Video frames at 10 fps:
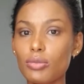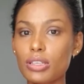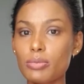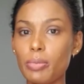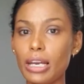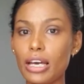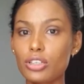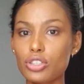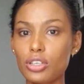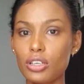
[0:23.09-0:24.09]
with this black
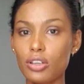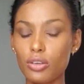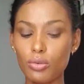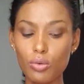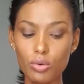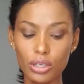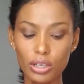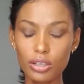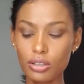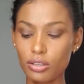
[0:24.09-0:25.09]
shade in the corner,